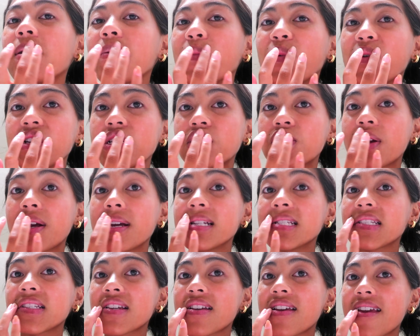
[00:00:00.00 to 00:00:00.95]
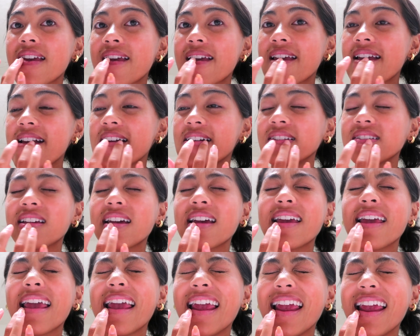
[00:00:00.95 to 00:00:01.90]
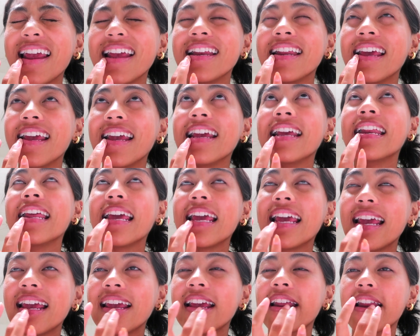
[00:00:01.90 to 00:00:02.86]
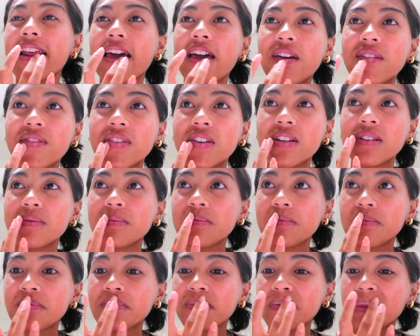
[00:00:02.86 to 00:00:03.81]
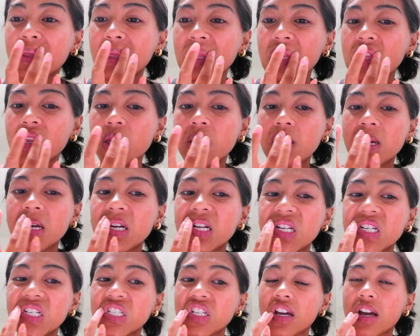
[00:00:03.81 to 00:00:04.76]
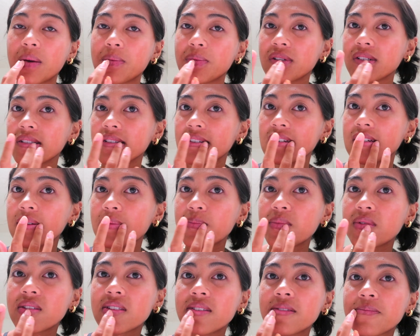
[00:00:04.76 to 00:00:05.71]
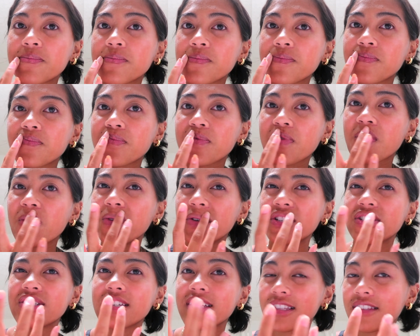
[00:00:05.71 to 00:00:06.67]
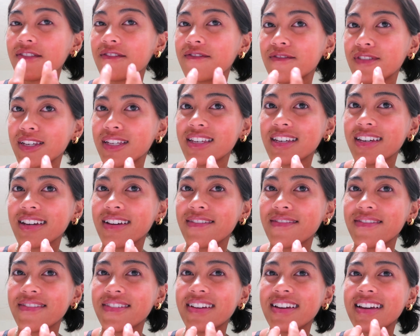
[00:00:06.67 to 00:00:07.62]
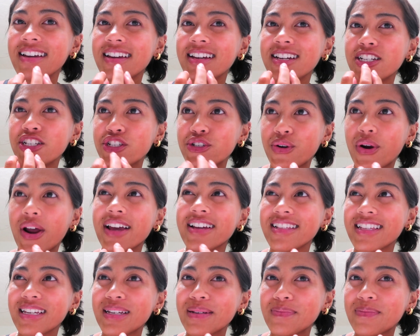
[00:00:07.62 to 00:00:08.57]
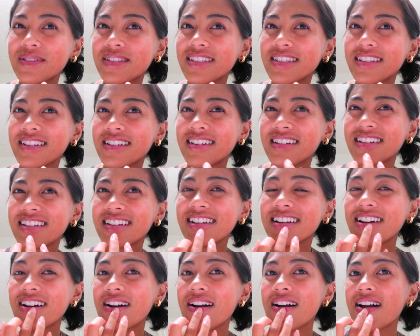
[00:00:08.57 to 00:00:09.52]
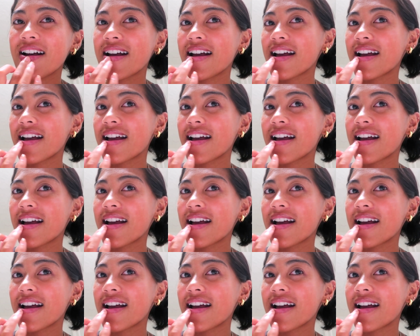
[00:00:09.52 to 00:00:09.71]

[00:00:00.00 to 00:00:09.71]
moisturized because I hate having chapped lips, or just like the feeling of dry lips, you know.